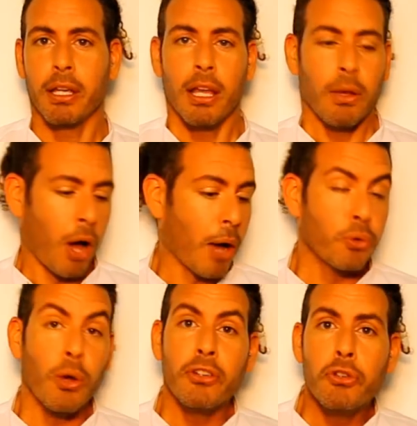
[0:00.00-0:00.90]
How
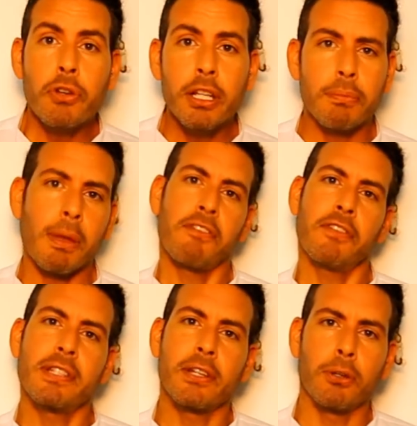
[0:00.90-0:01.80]
do I treat my
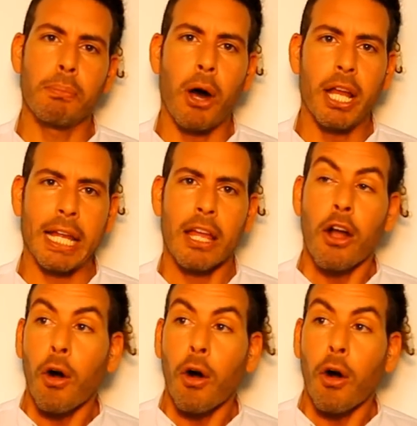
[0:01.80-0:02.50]
physical body?